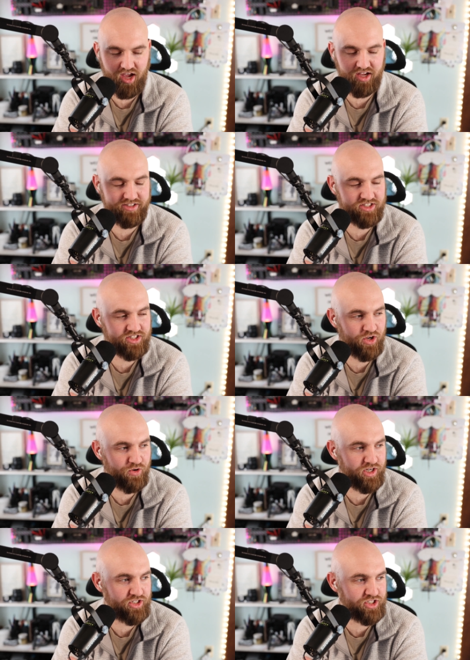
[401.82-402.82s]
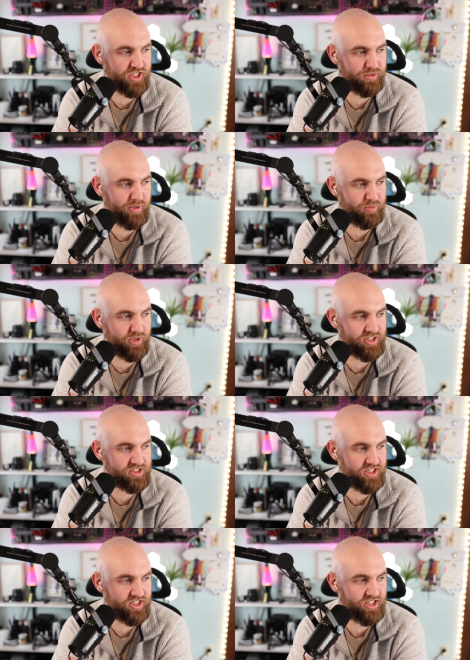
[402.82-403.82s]
it's so interesting to me
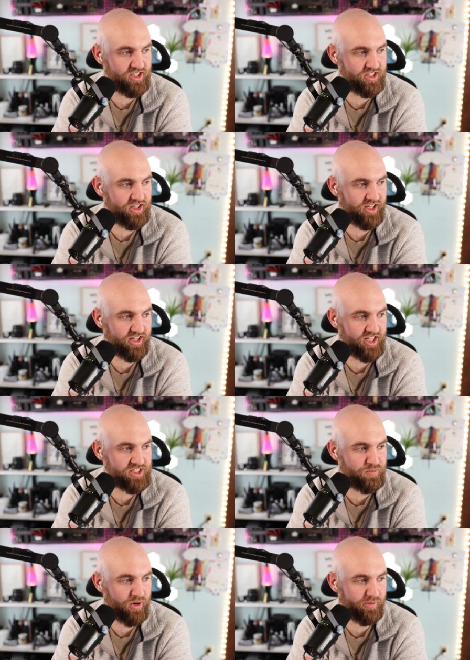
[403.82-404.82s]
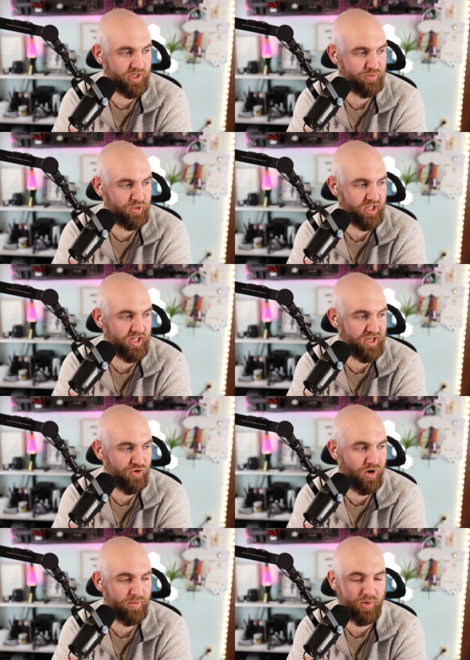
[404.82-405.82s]
because uh, like that's probably completely
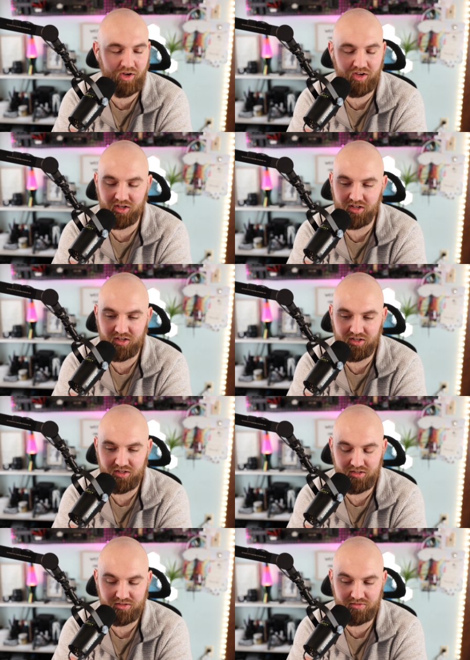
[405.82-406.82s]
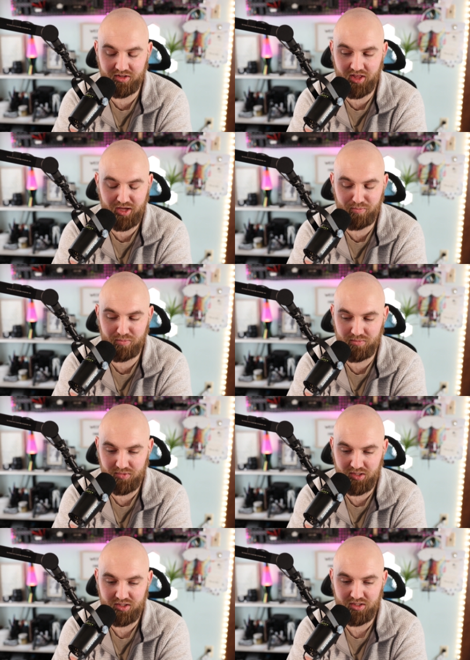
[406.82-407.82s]
normal for them.
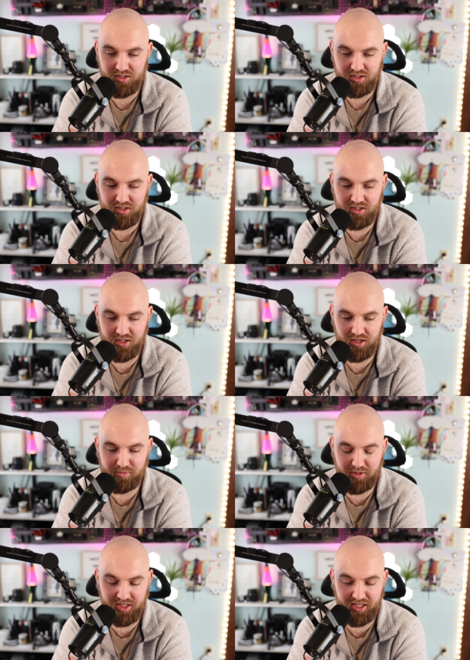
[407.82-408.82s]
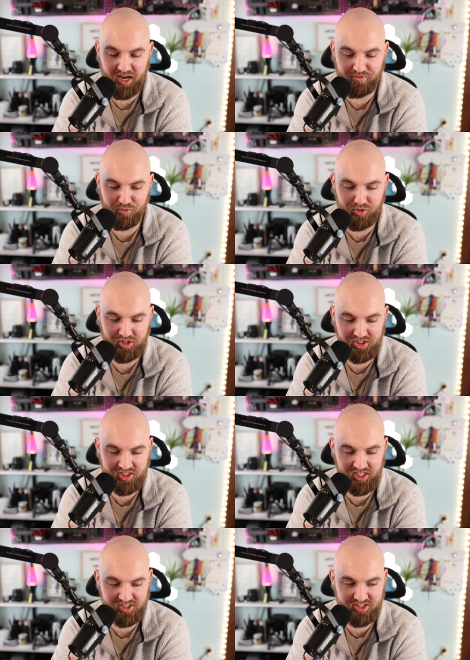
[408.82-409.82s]
Um, yeah. I think everyone just
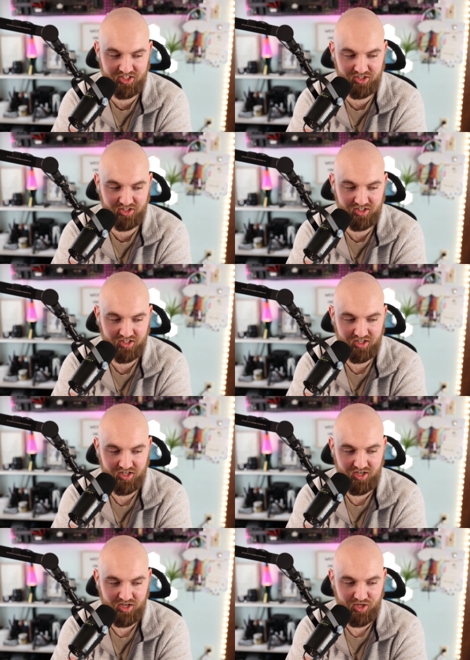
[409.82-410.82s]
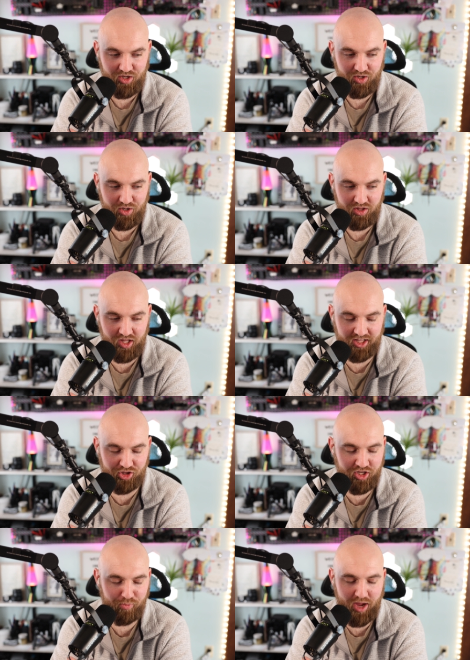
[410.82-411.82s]
has their like
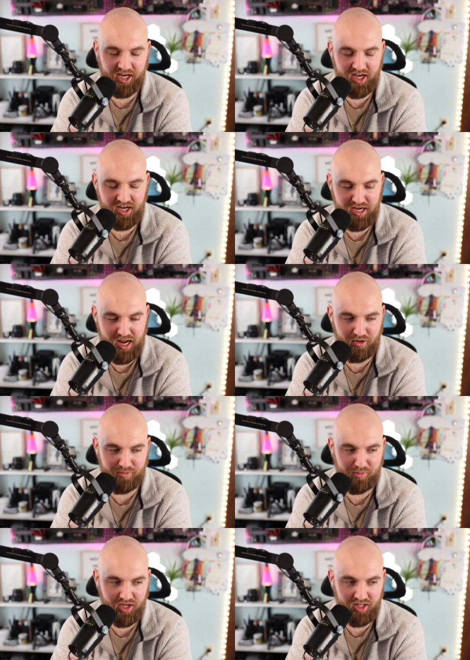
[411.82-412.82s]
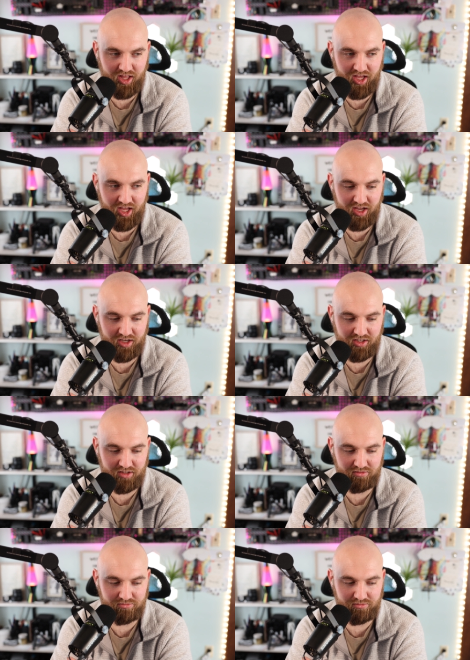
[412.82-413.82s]
looking back at it now. I'm not that
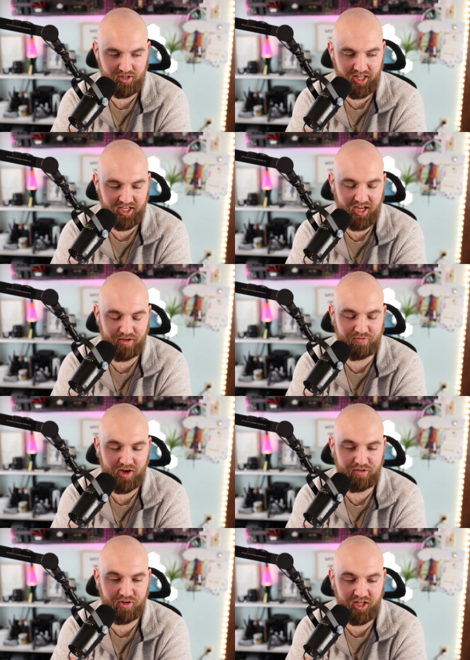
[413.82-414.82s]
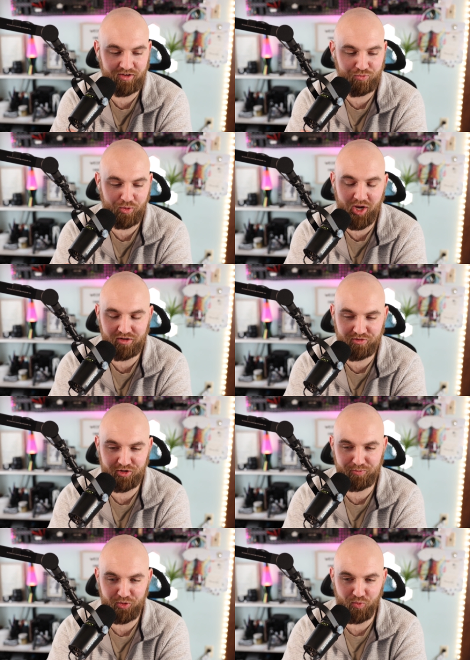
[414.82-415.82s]
like if I feel like if we went and
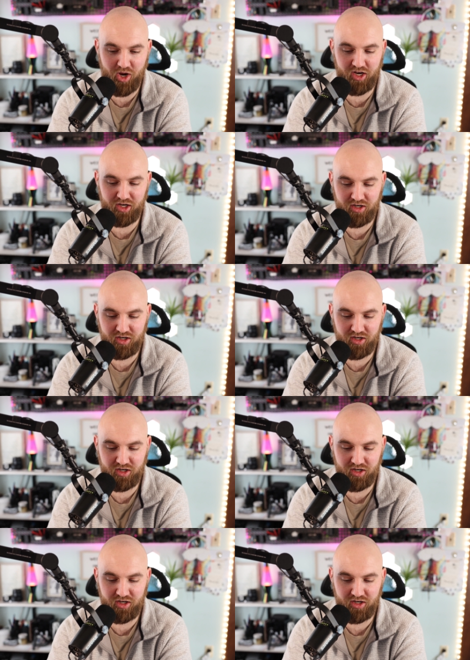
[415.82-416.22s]
filmed her wedding